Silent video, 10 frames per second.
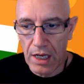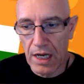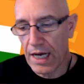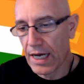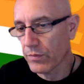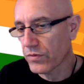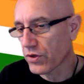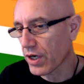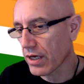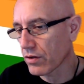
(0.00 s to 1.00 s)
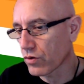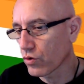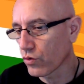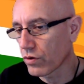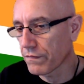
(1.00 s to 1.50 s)
I'm trying
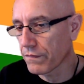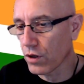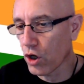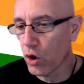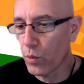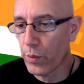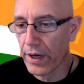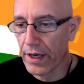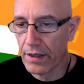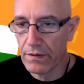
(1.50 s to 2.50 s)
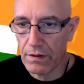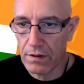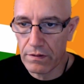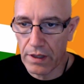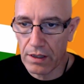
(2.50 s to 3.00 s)
to develop and
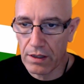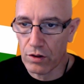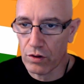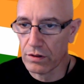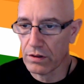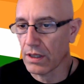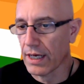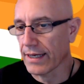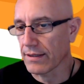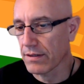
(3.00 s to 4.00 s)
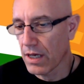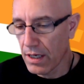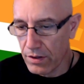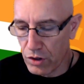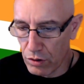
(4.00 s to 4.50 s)
attack along the lines.
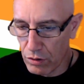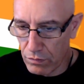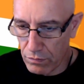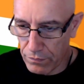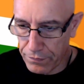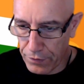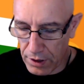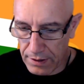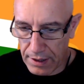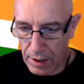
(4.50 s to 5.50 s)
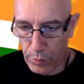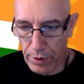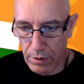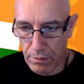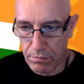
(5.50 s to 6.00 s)
So, for
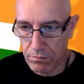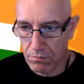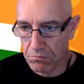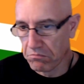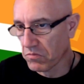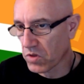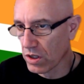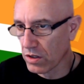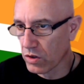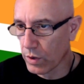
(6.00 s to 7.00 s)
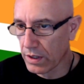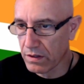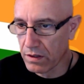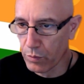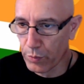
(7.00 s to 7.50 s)
example, just one
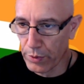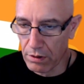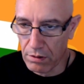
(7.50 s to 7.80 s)
simple